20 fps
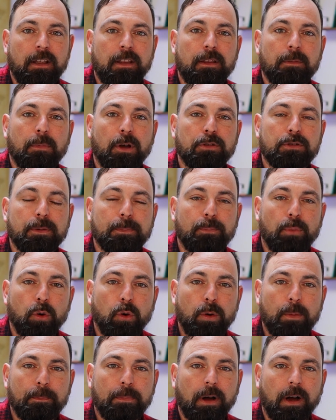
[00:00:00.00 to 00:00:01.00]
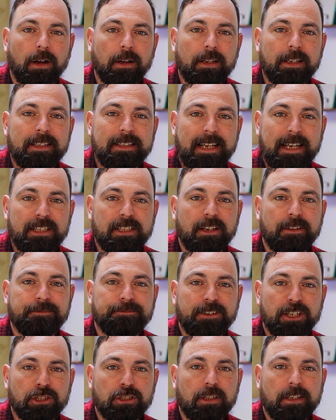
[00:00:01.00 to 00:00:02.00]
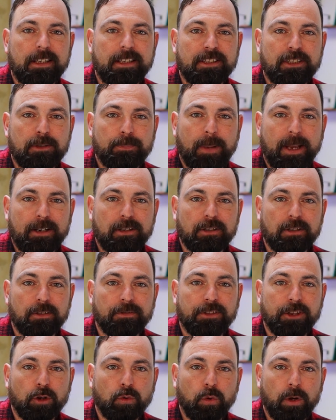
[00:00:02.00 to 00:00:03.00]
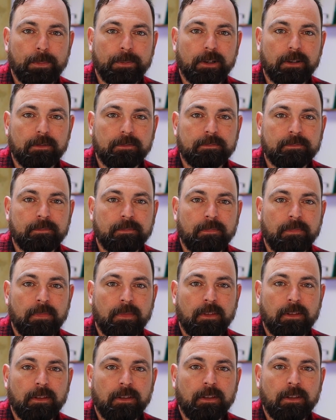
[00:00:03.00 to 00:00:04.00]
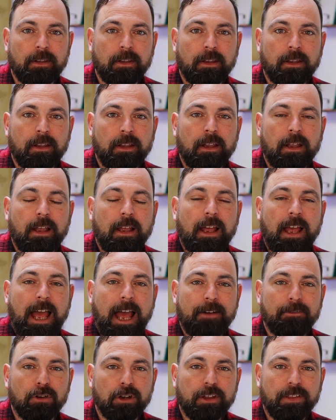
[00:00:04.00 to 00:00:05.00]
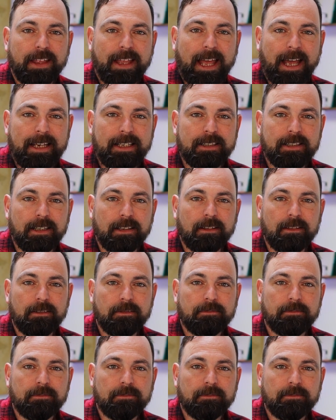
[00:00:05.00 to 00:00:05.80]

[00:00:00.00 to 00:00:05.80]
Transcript: The most important part is actually a visual inspection of the equipment have a look at the casing,